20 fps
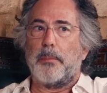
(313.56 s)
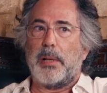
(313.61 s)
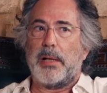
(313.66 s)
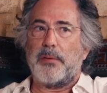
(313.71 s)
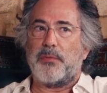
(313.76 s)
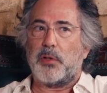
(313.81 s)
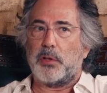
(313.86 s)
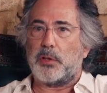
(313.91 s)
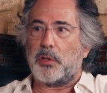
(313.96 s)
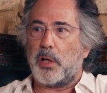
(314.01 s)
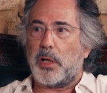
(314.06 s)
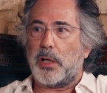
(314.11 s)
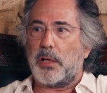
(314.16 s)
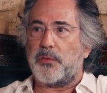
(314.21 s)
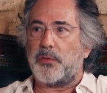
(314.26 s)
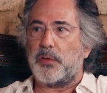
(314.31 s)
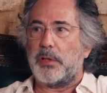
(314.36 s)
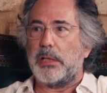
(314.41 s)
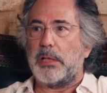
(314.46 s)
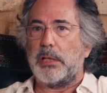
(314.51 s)
My
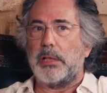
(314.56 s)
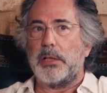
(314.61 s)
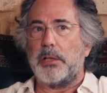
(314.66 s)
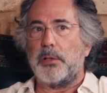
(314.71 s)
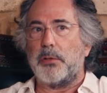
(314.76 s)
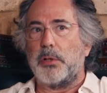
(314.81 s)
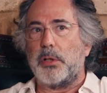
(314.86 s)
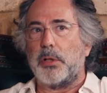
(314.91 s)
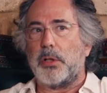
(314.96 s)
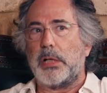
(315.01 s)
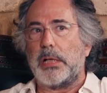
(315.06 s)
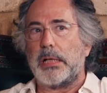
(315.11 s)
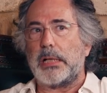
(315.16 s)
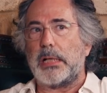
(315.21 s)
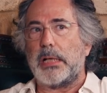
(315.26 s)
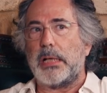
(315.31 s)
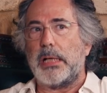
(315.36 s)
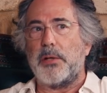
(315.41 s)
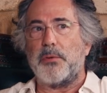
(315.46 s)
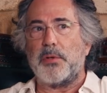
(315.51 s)
photographer in New
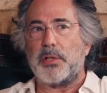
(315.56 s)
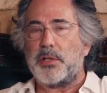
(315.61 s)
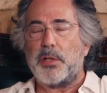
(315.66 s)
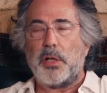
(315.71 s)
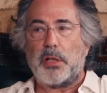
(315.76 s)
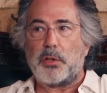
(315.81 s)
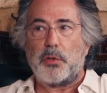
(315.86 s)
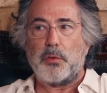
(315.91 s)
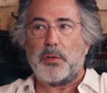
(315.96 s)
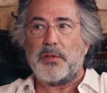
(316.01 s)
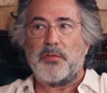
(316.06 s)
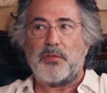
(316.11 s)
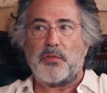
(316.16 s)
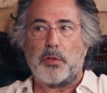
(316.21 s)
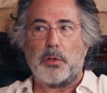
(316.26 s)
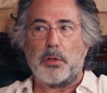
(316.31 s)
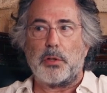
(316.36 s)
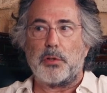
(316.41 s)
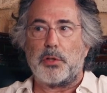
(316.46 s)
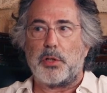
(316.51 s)
York, he was not doing
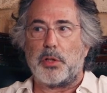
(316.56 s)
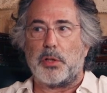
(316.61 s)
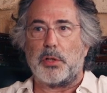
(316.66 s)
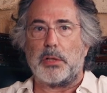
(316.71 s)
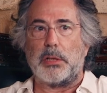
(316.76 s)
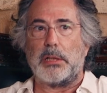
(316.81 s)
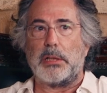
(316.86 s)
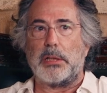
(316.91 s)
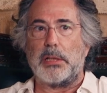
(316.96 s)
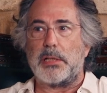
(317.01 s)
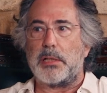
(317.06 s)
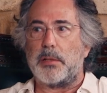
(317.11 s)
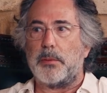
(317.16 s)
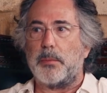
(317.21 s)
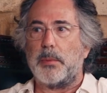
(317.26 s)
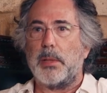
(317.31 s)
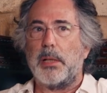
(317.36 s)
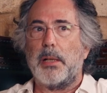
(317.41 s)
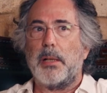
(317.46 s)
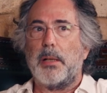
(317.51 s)

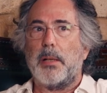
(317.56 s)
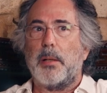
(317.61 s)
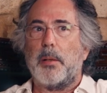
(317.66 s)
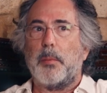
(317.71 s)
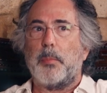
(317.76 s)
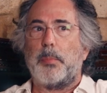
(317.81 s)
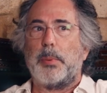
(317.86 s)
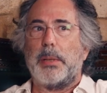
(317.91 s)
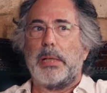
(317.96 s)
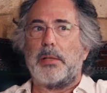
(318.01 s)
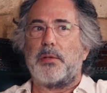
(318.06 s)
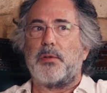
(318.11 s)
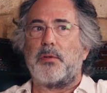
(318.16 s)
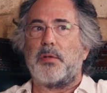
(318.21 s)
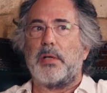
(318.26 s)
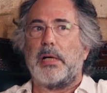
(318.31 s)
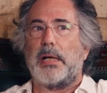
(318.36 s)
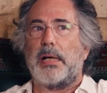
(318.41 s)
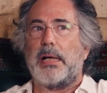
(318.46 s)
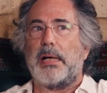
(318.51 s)
photojournalism,
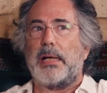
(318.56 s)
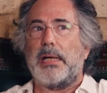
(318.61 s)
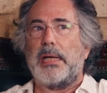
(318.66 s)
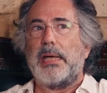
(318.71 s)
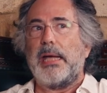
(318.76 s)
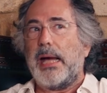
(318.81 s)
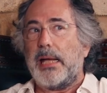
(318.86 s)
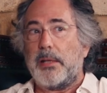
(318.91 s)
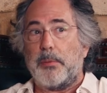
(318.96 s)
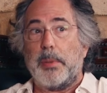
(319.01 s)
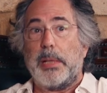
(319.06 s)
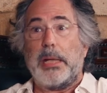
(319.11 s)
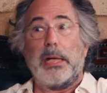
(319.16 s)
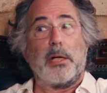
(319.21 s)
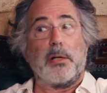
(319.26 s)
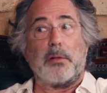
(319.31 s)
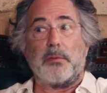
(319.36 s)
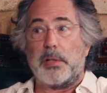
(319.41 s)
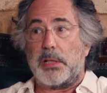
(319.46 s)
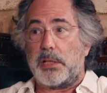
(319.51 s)
but he had many
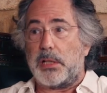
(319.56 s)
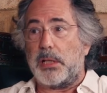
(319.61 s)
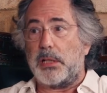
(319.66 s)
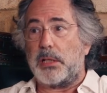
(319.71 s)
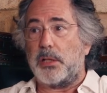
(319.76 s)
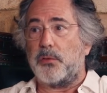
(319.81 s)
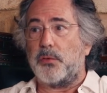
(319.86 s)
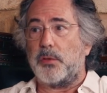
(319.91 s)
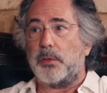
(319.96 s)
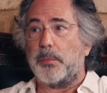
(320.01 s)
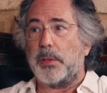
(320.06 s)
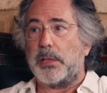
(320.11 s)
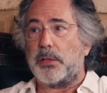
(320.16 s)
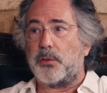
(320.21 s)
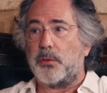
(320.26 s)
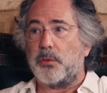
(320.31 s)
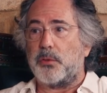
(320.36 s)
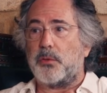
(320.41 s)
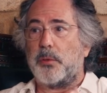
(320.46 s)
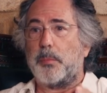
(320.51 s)
conversations with
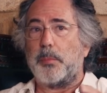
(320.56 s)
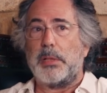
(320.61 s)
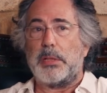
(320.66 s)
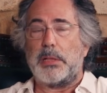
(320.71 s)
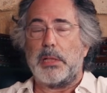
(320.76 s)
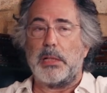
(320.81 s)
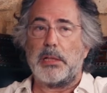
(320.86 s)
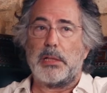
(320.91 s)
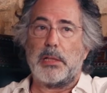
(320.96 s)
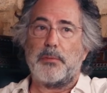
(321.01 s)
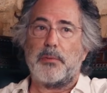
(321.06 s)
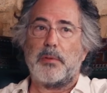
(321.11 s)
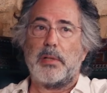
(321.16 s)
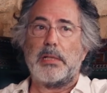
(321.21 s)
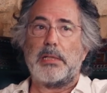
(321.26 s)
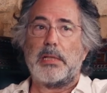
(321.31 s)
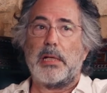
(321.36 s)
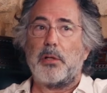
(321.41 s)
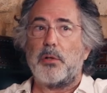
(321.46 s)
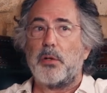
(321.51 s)
Masoud's representatives.
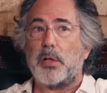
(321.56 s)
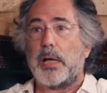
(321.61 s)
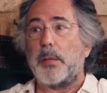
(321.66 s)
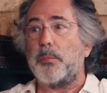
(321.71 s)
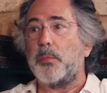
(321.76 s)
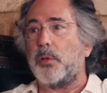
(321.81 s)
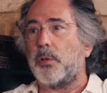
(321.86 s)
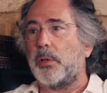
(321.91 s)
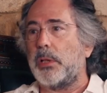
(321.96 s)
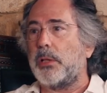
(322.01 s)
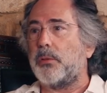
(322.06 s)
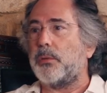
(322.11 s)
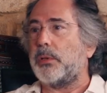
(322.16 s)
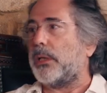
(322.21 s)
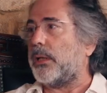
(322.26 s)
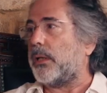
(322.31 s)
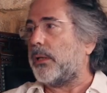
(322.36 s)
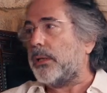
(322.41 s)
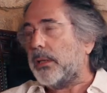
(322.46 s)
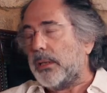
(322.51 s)
They said, look, I'm going
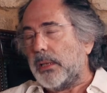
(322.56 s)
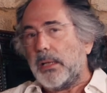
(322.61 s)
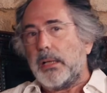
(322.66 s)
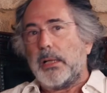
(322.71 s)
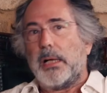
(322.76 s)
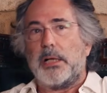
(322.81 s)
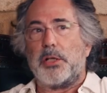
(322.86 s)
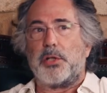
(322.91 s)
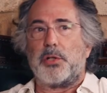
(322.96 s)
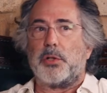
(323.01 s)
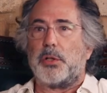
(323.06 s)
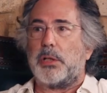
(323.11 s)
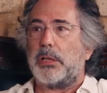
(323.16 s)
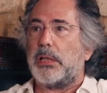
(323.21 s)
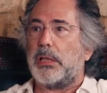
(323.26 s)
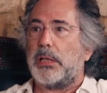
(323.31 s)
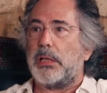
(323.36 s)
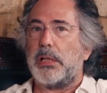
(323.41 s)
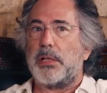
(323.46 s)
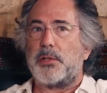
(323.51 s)
with a
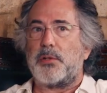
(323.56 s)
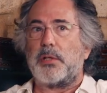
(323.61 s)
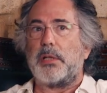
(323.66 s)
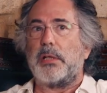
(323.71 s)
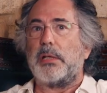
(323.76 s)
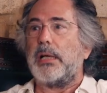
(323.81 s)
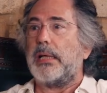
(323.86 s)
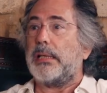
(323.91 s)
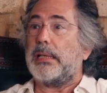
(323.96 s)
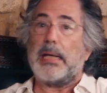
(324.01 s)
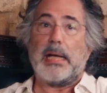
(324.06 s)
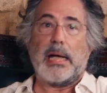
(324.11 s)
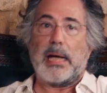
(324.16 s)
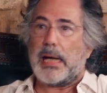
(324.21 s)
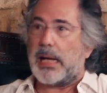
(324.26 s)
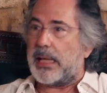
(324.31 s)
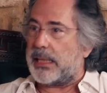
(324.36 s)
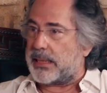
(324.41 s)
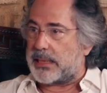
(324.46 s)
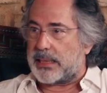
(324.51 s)
journalist. Then
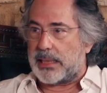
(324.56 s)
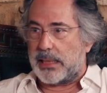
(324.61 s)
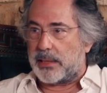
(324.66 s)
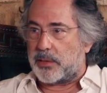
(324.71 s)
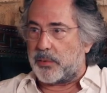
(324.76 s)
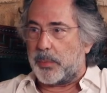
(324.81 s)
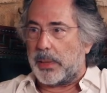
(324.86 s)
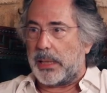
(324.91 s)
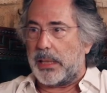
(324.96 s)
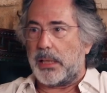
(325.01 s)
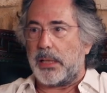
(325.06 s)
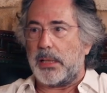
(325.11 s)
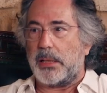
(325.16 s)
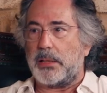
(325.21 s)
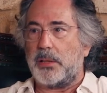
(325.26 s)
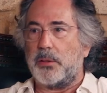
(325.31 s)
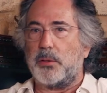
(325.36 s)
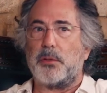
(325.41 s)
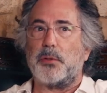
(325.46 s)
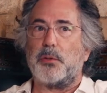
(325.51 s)
I sent my
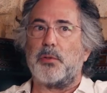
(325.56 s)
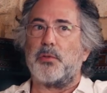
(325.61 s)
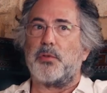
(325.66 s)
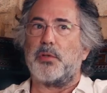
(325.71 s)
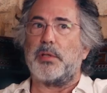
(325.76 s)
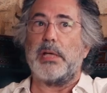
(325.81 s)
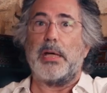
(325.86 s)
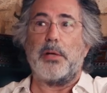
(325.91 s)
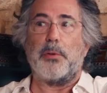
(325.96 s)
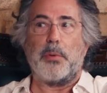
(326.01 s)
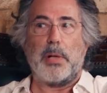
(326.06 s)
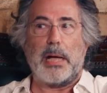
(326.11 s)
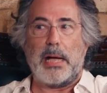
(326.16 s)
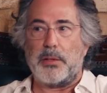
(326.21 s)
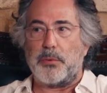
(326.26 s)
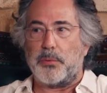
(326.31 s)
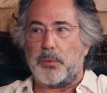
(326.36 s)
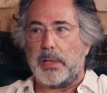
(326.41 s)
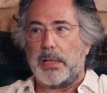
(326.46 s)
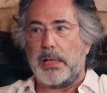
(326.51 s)
articles. They
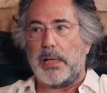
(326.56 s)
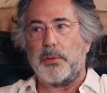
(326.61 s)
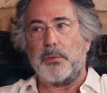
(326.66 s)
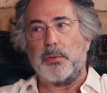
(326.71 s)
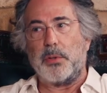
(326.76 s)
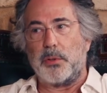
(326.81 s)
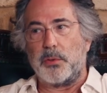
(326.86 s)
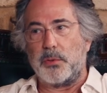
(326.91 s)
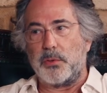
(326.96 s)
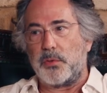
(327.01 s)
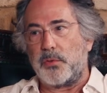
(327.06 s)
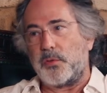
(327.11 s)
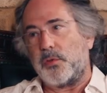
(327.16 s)
read what I wrote.